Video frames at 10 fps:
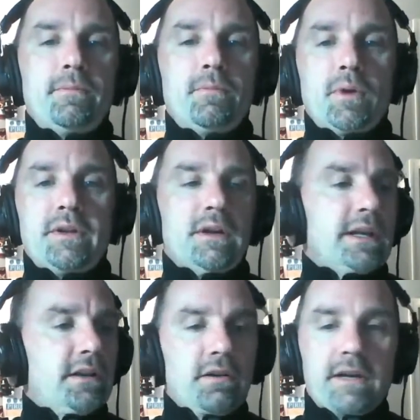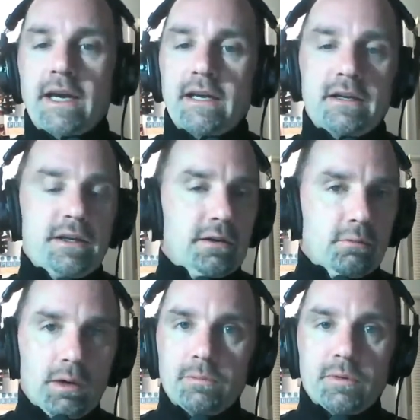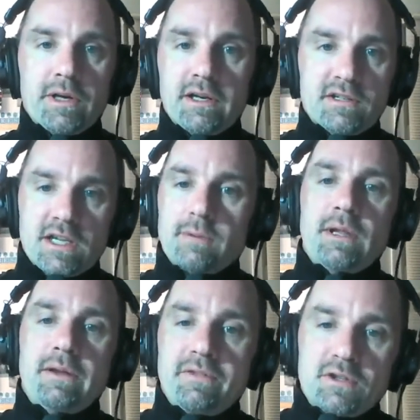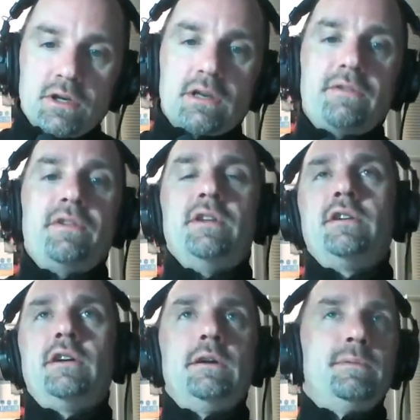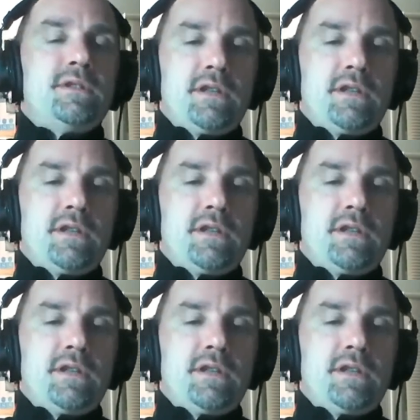where they're like, okay, in year 1, we're going to set up the infrastructure for the tournaments.